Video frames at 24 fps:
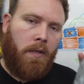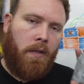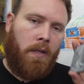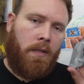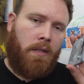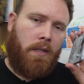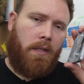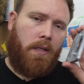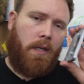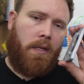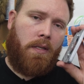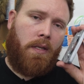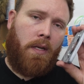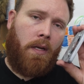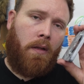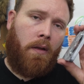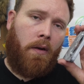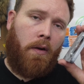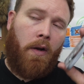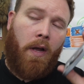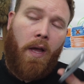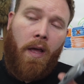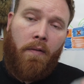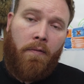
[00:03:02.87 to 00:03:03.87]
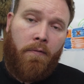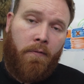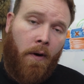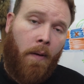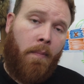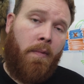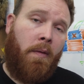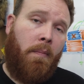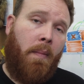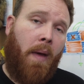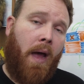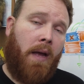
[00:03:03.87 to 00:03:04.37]
so this is a cylinder head
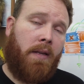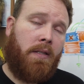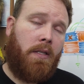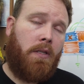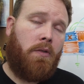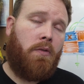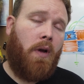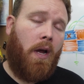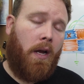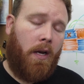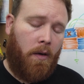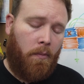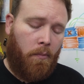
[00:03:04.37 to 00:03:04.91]
from the Maxi-Trac